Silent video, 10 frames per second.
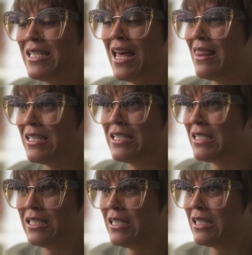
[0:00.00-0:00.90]
said, "This
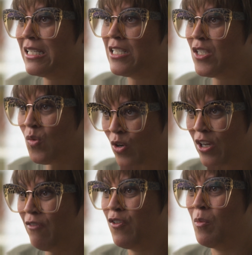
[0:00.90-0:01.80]
isn't this isn't
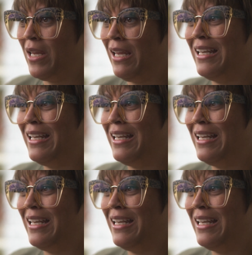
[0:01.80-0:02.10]
working for me."